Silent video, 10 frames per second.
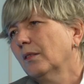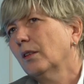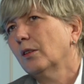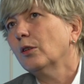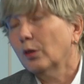
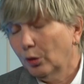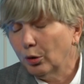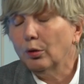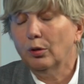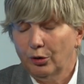
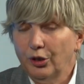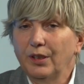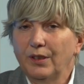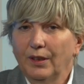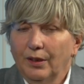
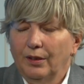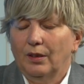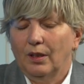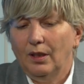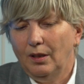
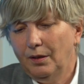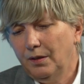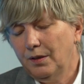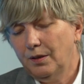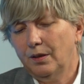Logistics
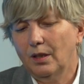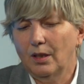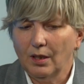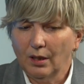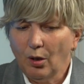
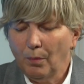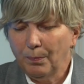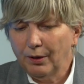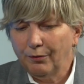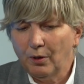is a
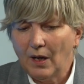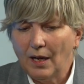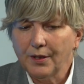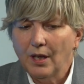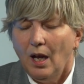topic for
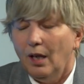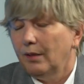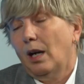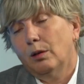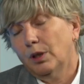us
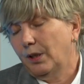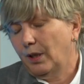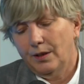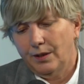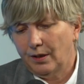
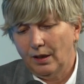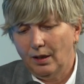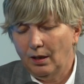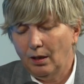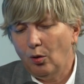nowadays.
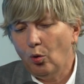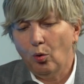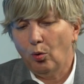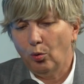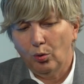All
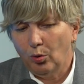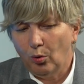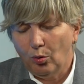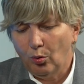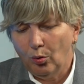
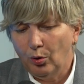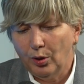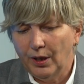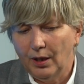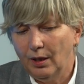
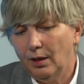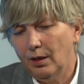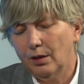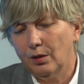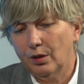
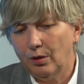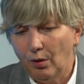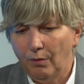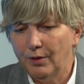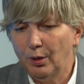the
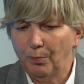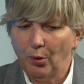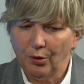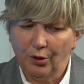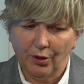service
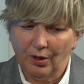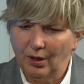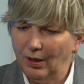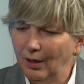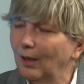
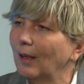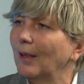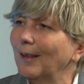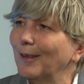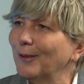bots,
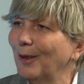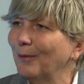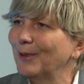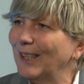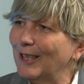
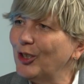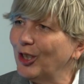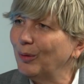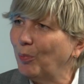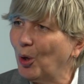service
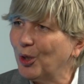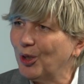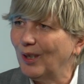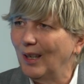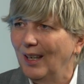agent
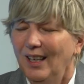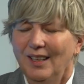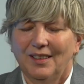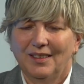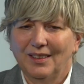bots.
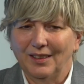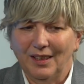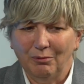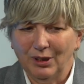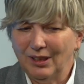Mm-hmm. This
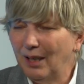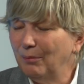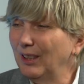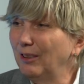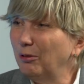is every
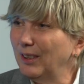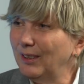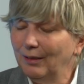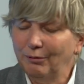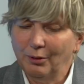time
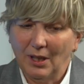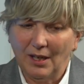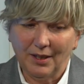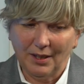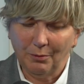interesting for
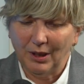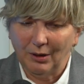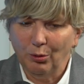us as we